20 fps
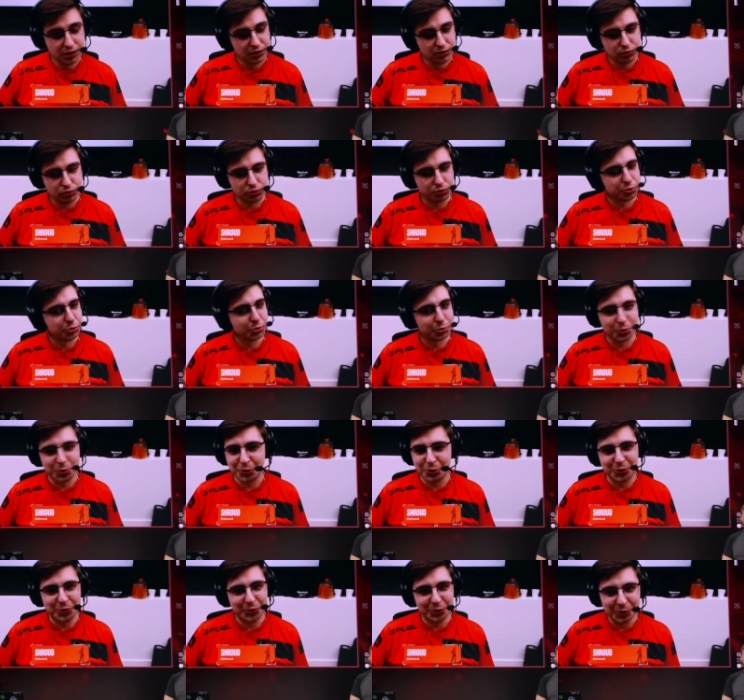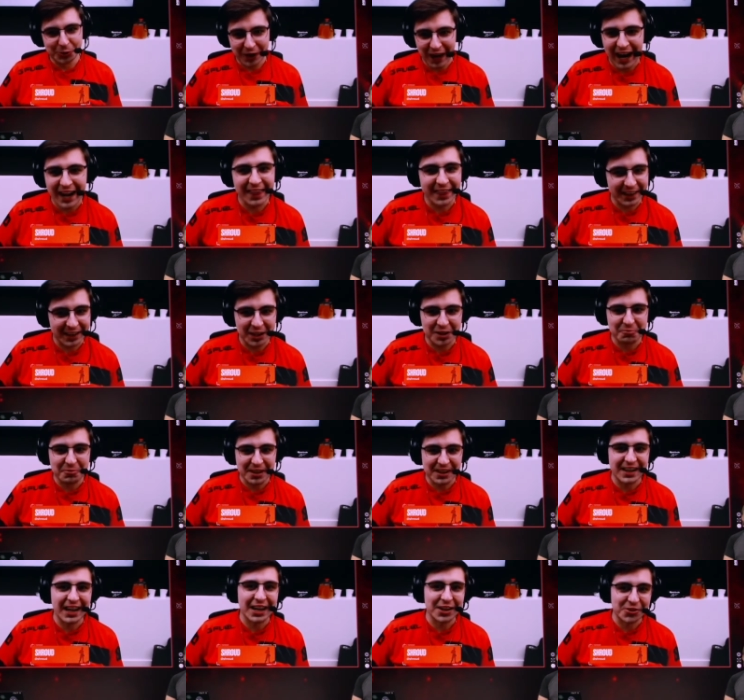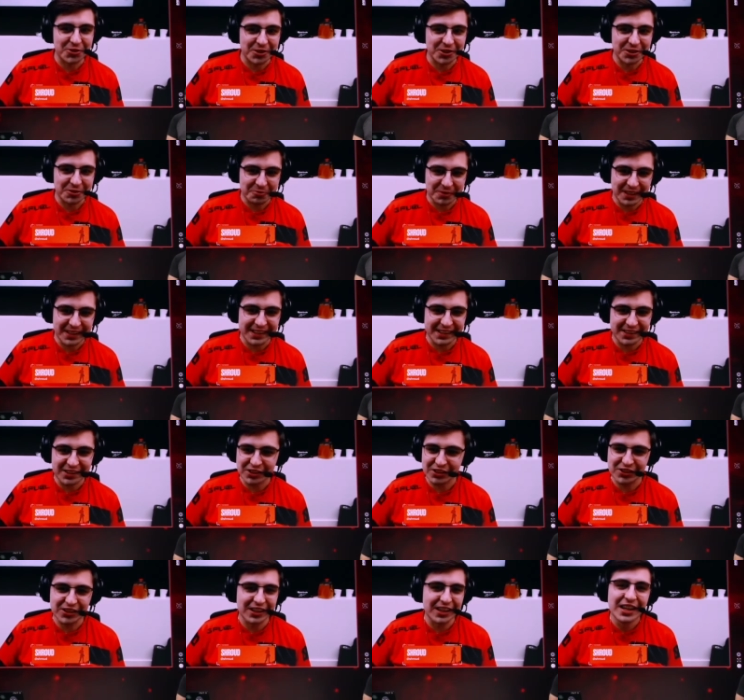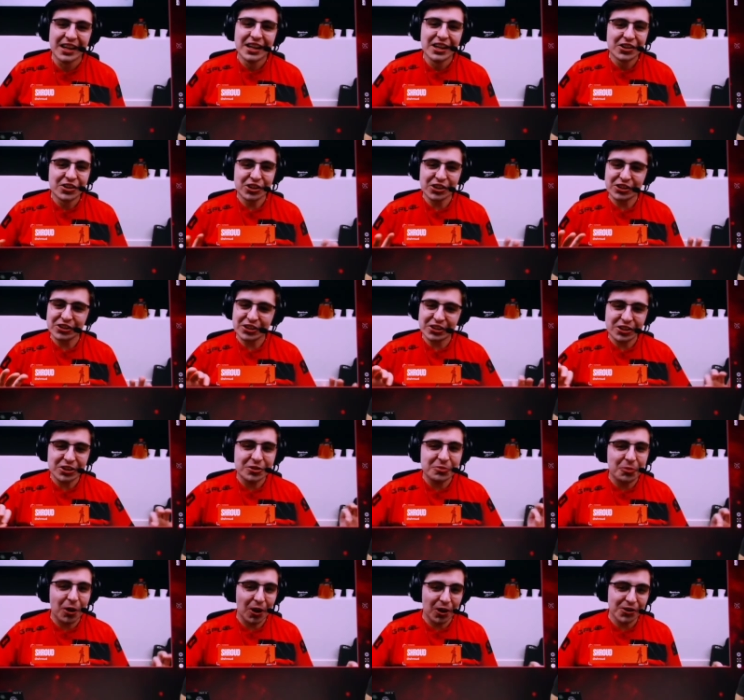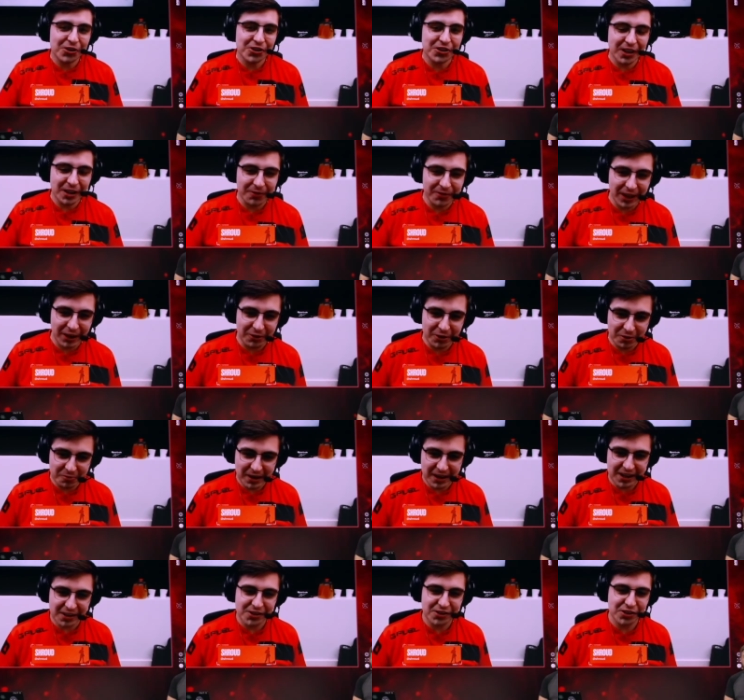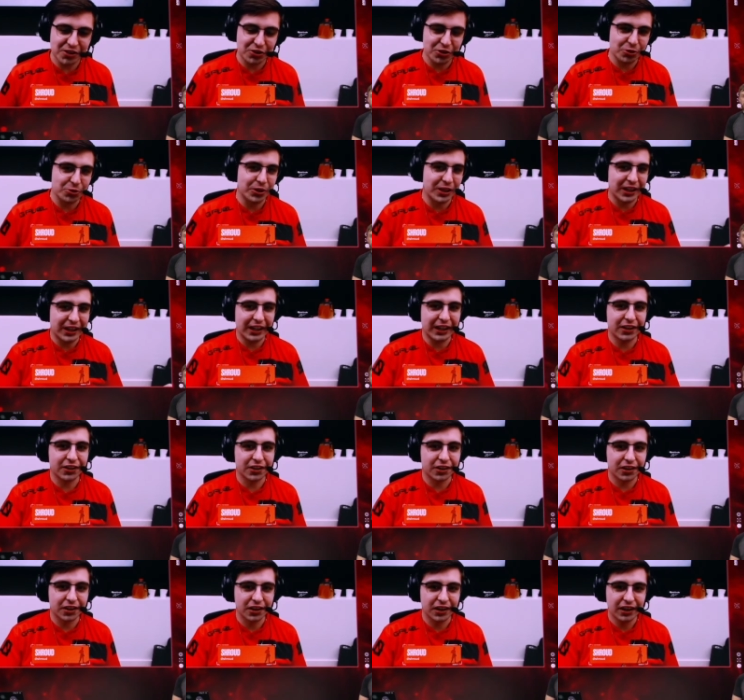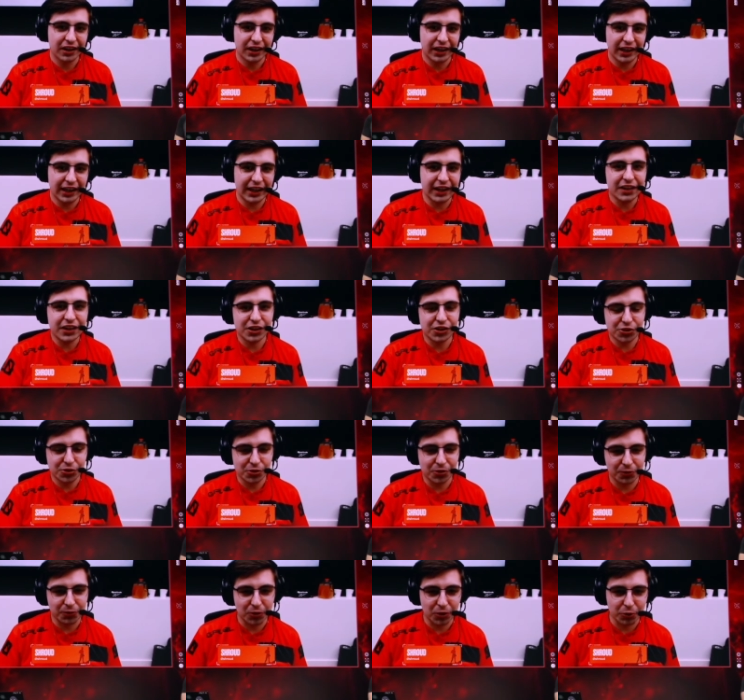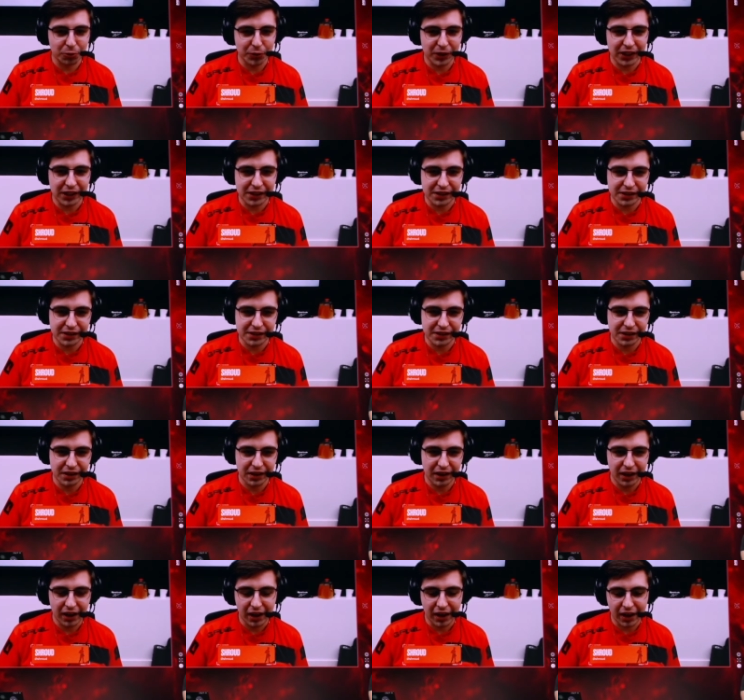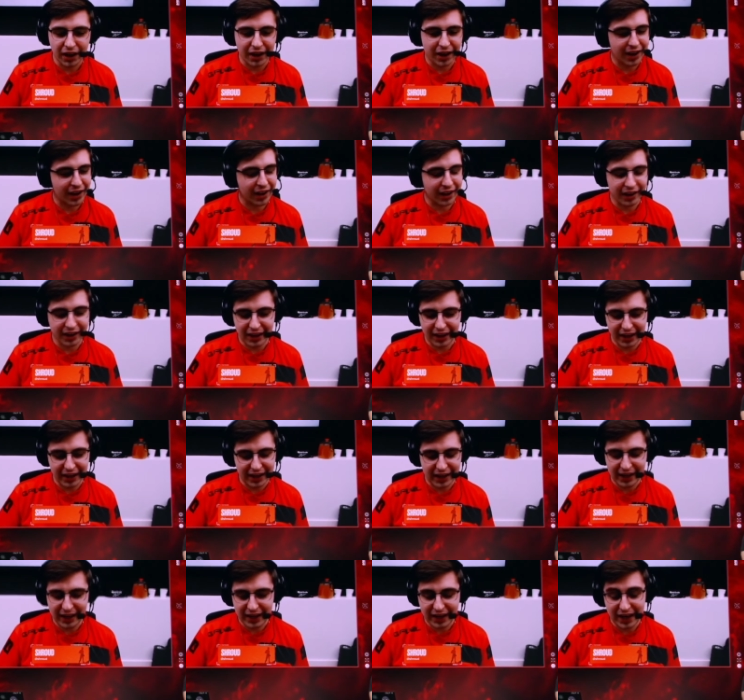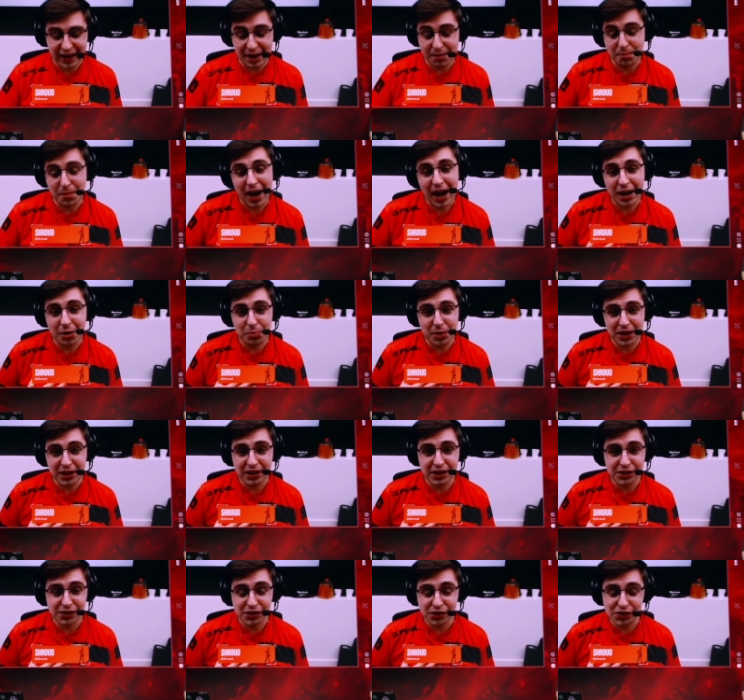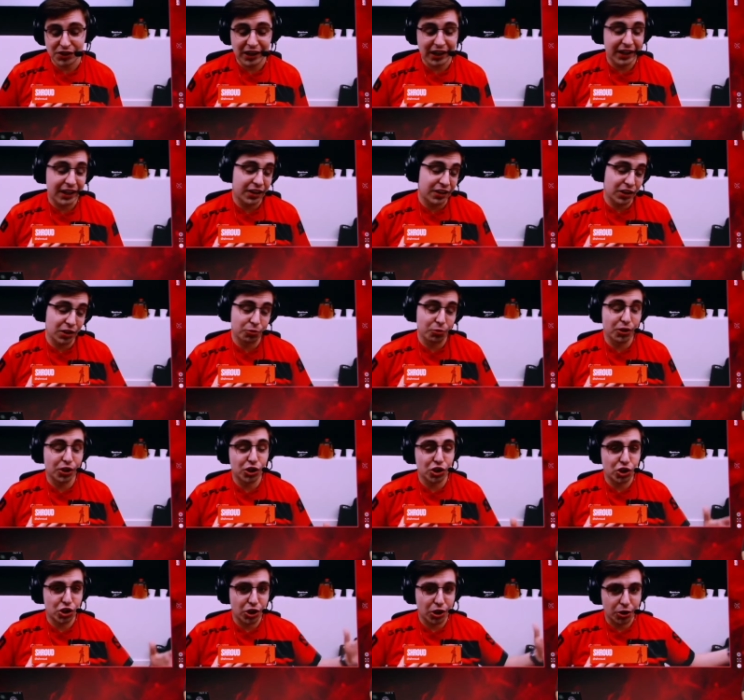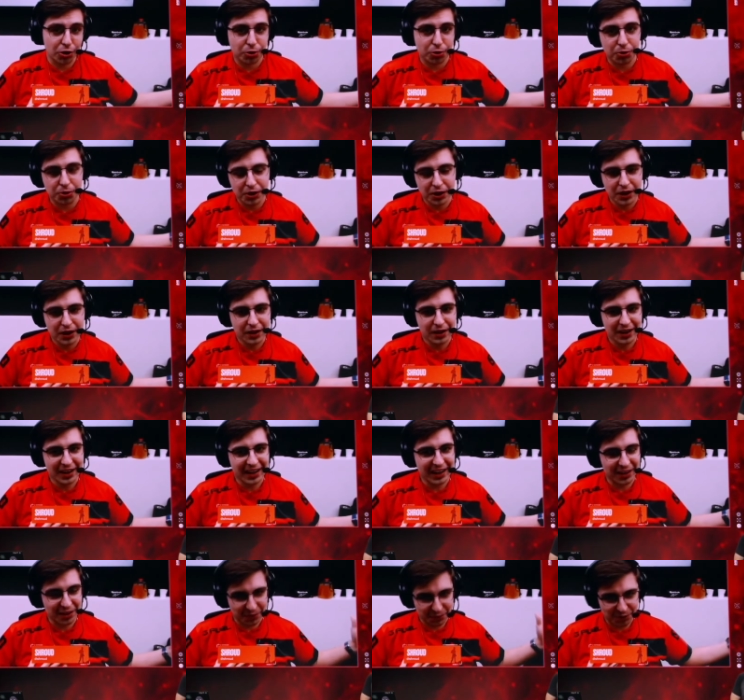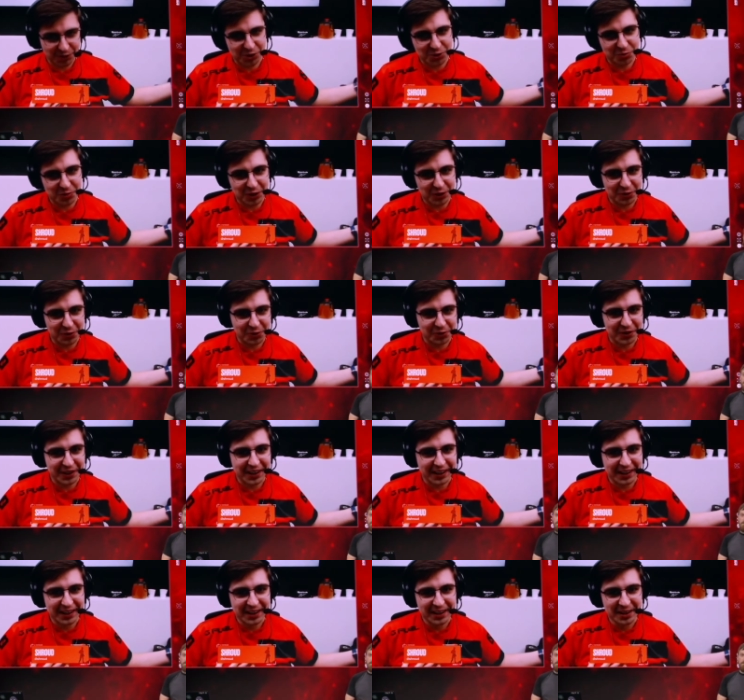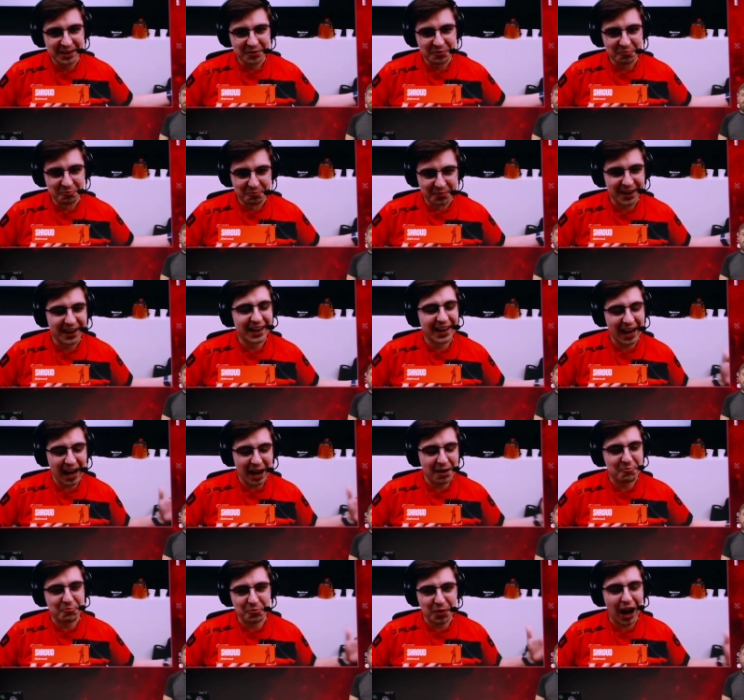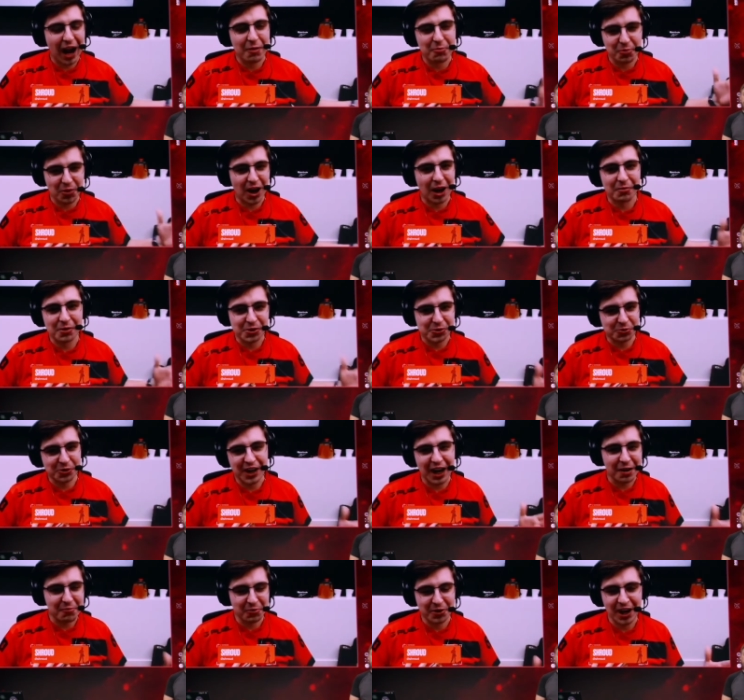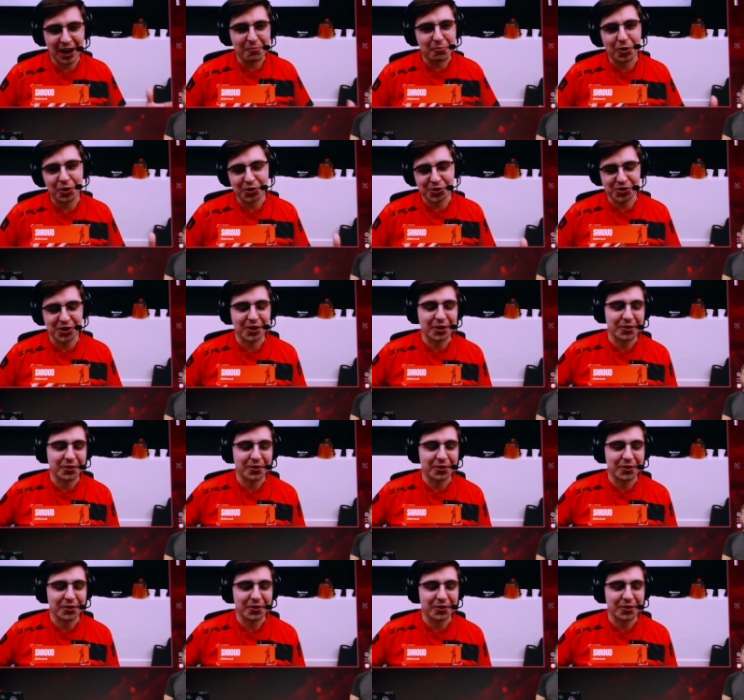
ooh, hoo, hoo, I think it'd be dangerous, because just the just the small stuff that we were managed to do here in these two to four weeks, uh, in my opinion, is insane. It didn't really show in the first B O three, but I I promise we got we got more to show.